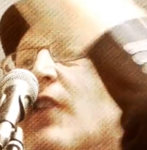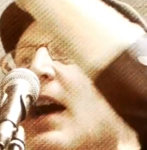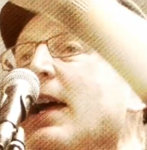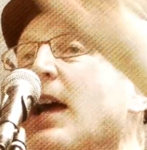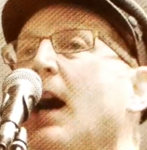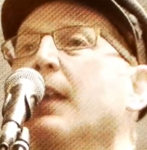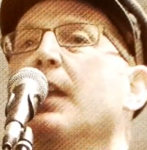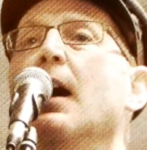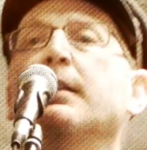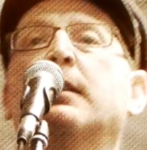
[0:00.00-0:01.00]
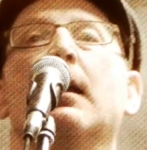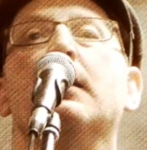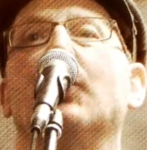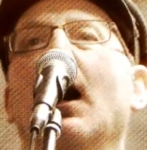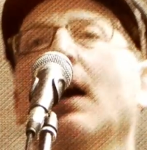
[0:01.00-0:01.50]
They are not
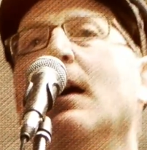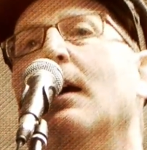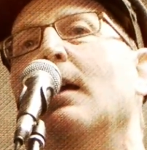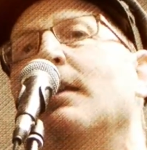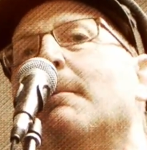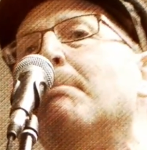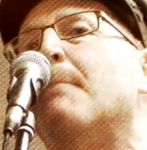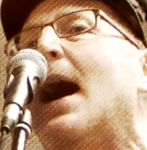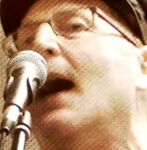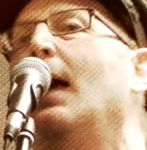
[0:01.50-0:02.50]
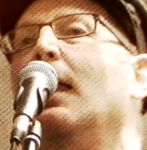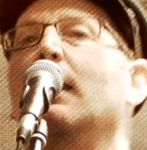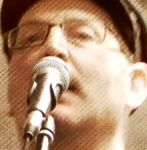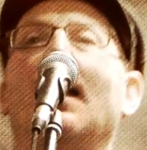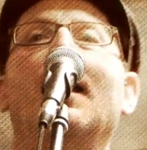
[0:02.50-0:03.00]
done in my
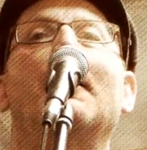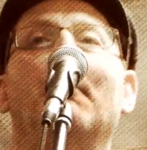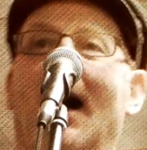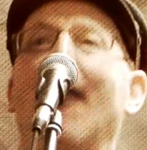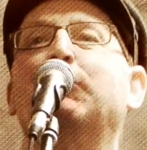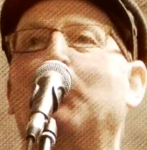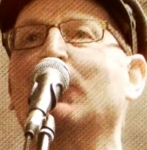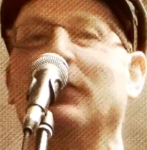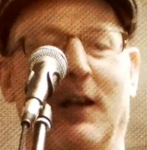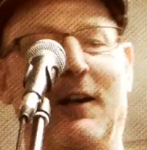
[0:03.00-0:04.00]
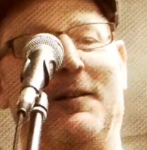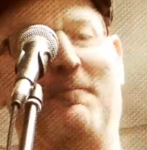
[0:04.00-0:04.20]
name. I've spotted her.